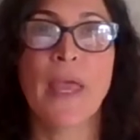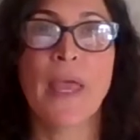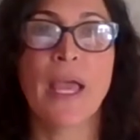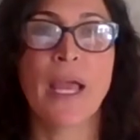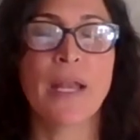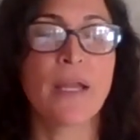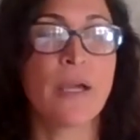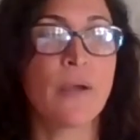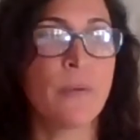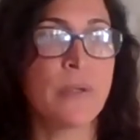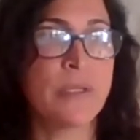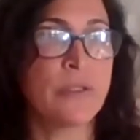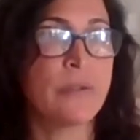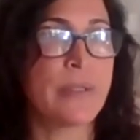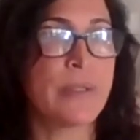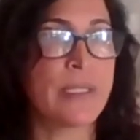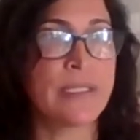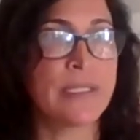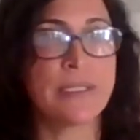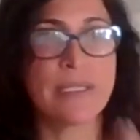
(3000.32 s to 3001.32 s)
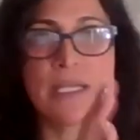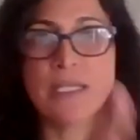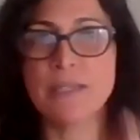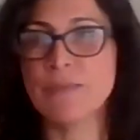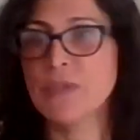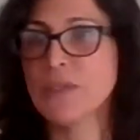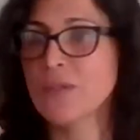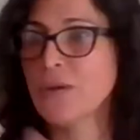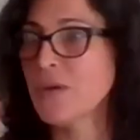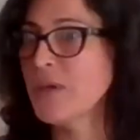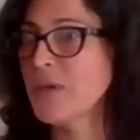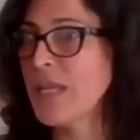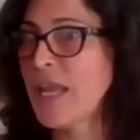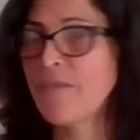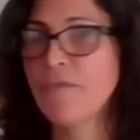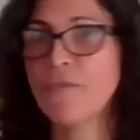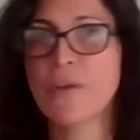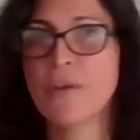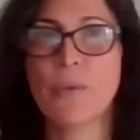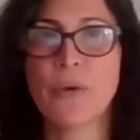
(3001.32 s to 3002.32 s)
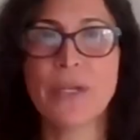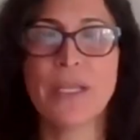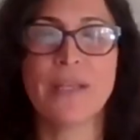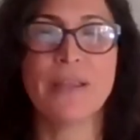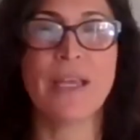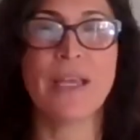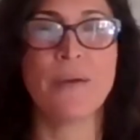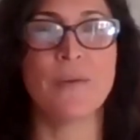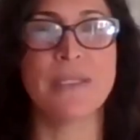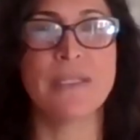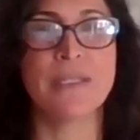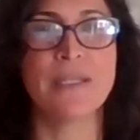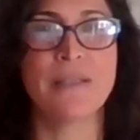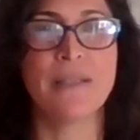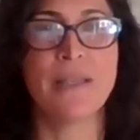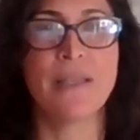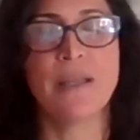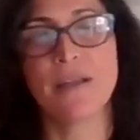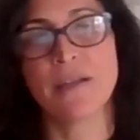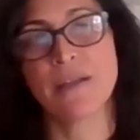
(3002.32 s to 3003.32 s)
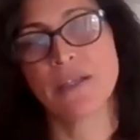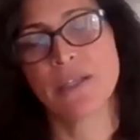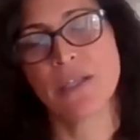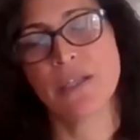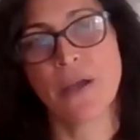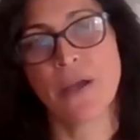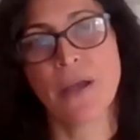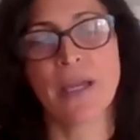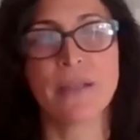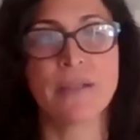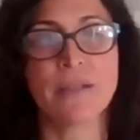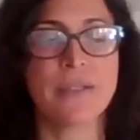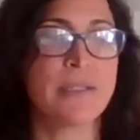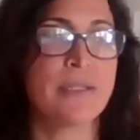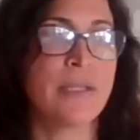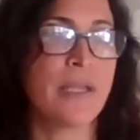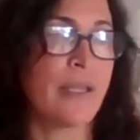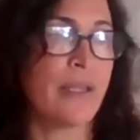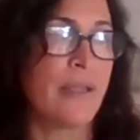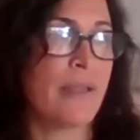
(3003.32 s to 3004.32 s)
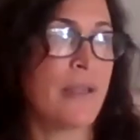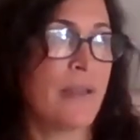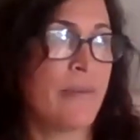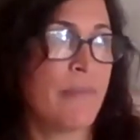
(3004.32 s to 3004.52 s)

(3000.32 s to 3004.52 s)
and I would do an assessment on everybody that was in there, and I'd go out and say,